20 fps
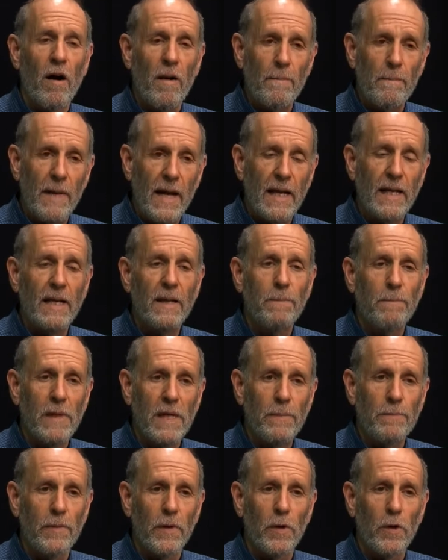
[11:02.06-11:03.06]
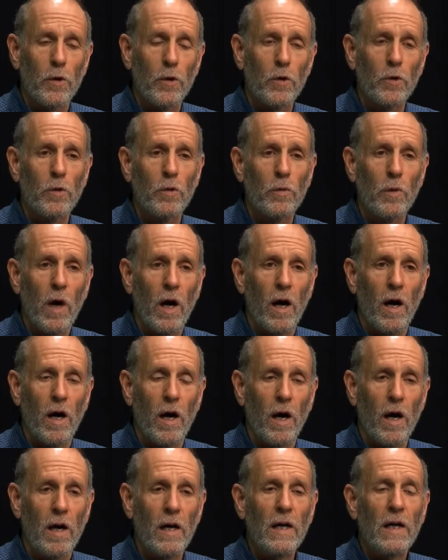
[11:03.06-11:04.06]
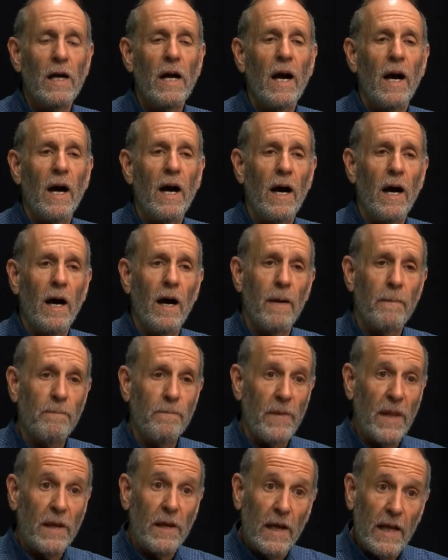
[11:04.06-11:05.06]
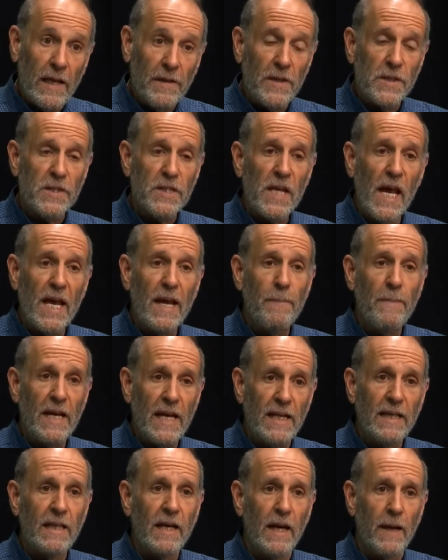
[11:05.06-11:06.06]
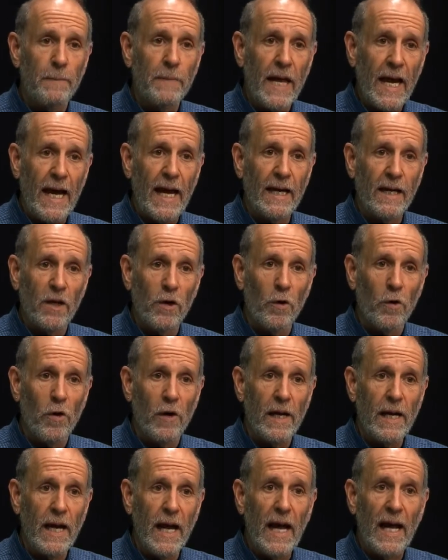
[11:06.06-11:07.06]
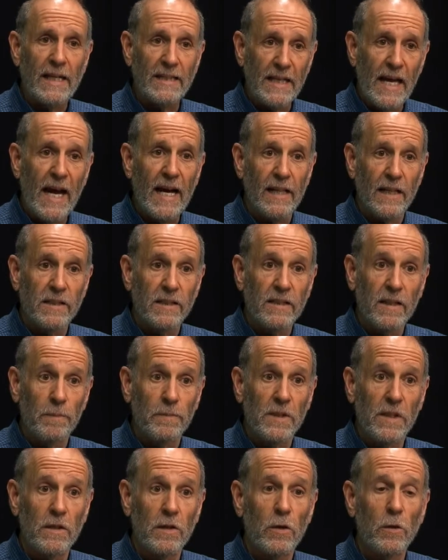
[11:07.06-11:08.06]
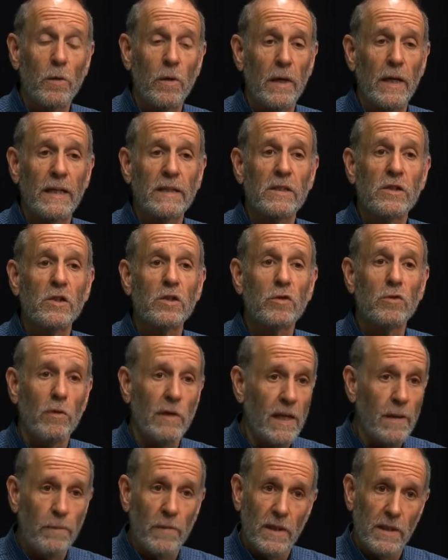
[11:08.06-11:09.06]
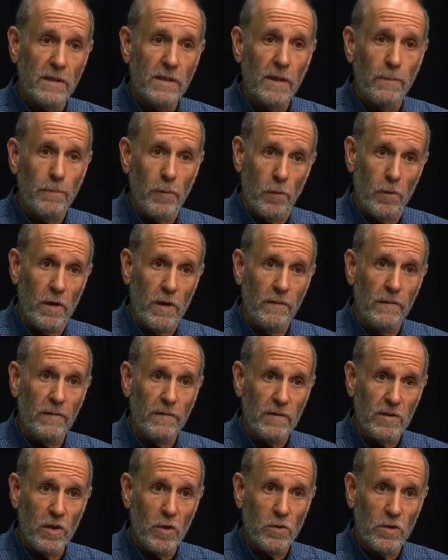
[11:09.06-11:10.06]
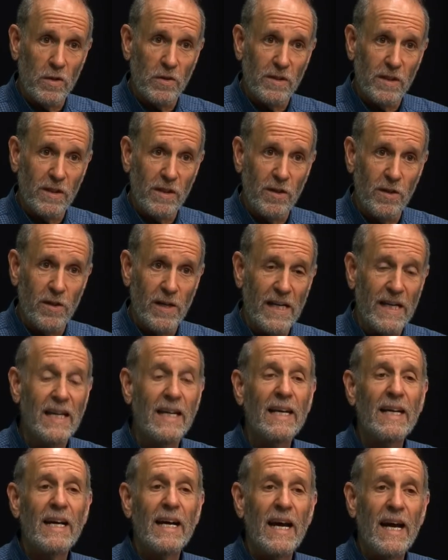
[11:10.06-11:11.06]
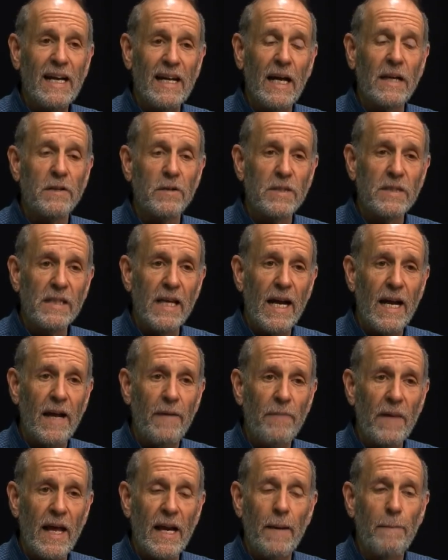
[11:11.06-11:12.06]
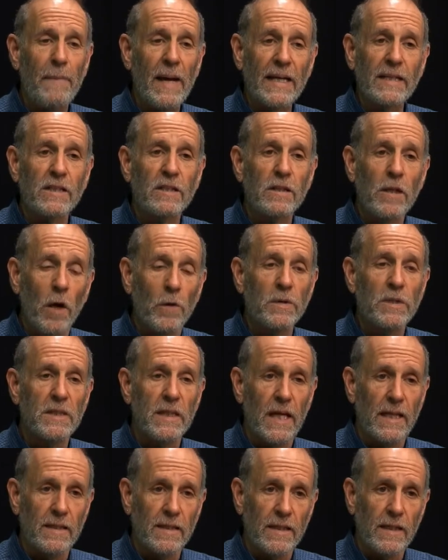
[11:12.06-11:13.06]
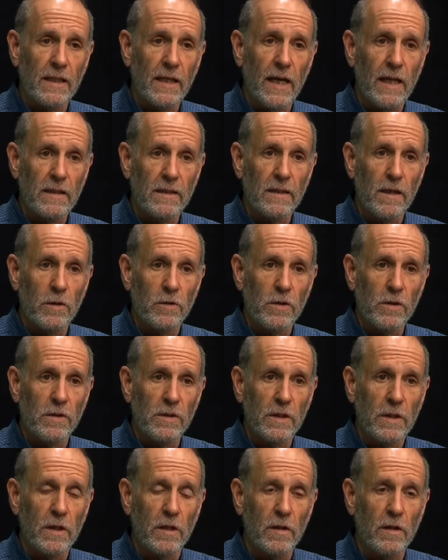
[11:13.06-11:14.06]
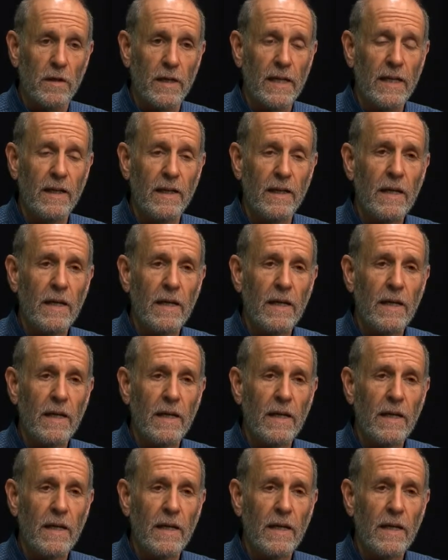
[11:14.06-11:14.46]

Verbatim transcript: many people who are um, in the same income category as Alan Simpson who are extremely supportive of Social Security and understand that it makes no sense to cut Social Security.